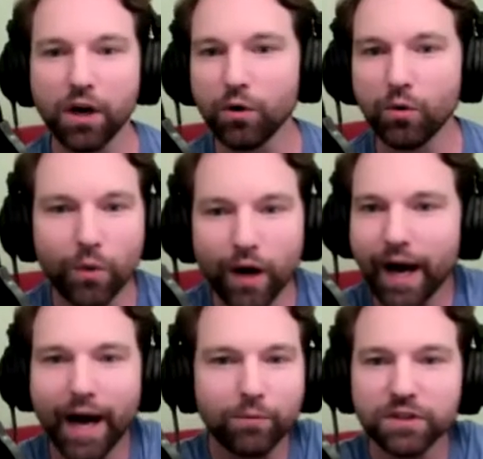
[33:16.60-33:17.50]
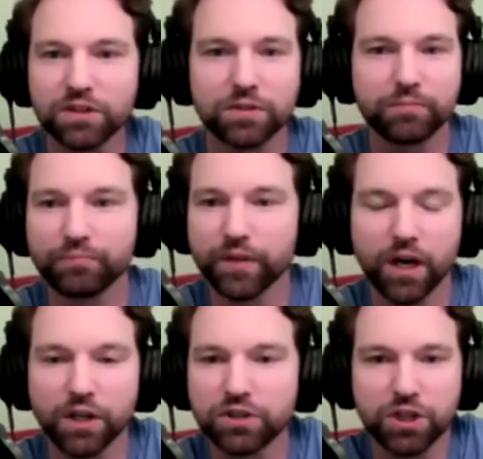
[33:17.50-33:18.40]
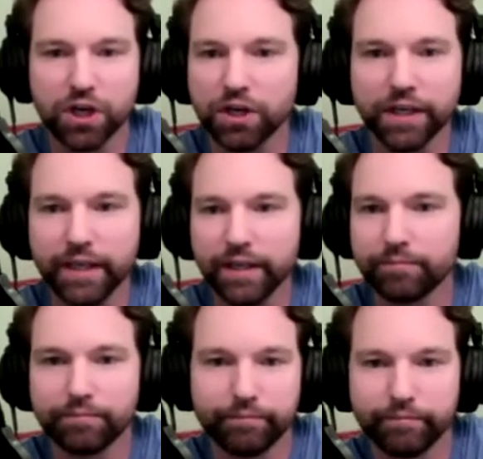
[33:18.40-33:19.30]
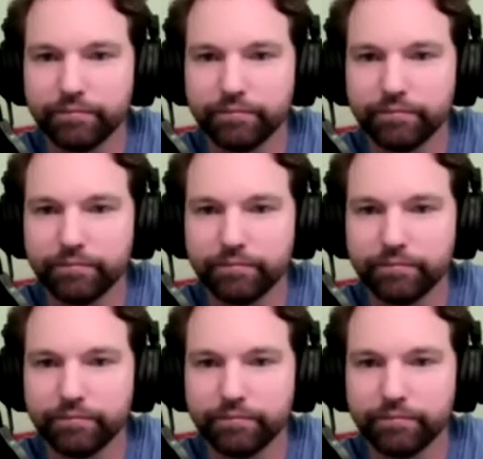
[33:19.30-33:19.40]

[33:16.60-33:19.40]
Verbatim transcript: know. I was attorney.